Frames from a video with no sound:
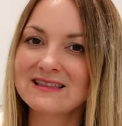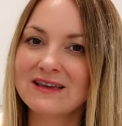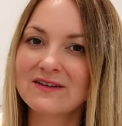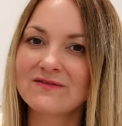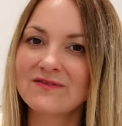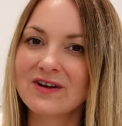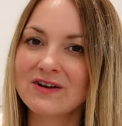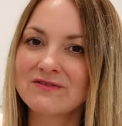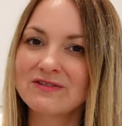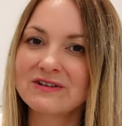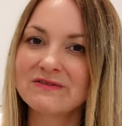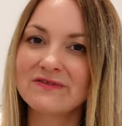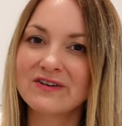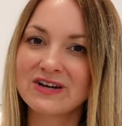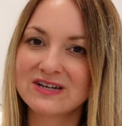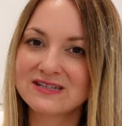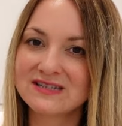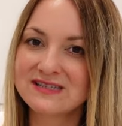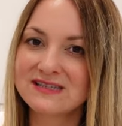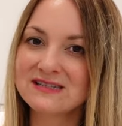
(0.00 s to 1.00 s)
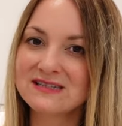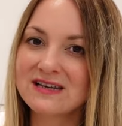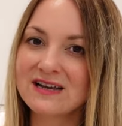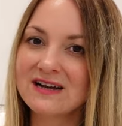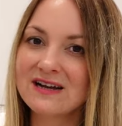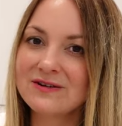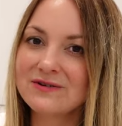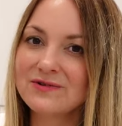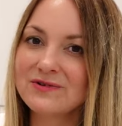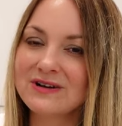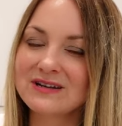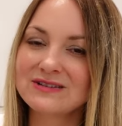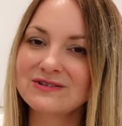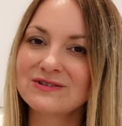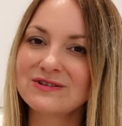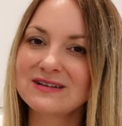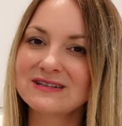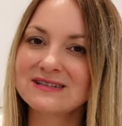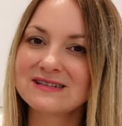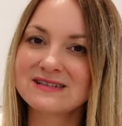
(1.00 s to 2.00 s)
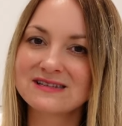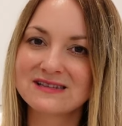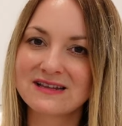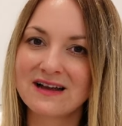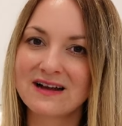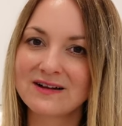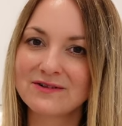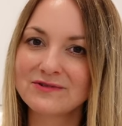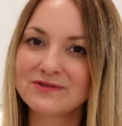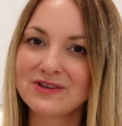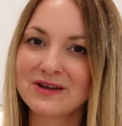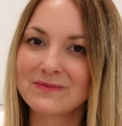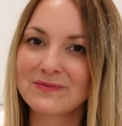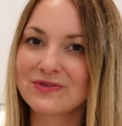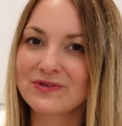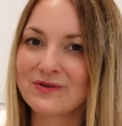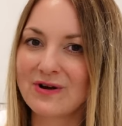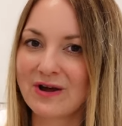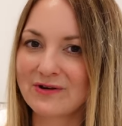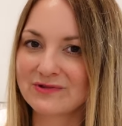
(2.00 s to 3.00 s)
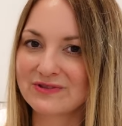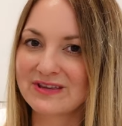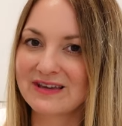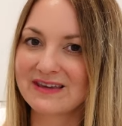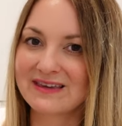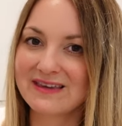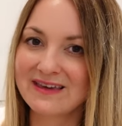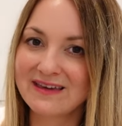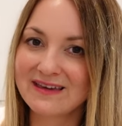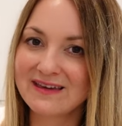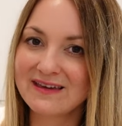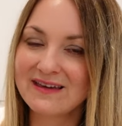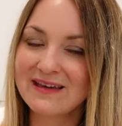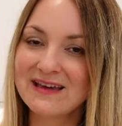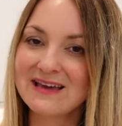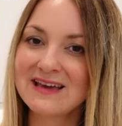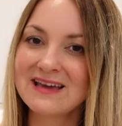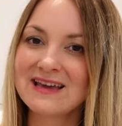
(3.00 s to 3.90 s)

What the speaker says: they're very versatile and you can style them throughout the year.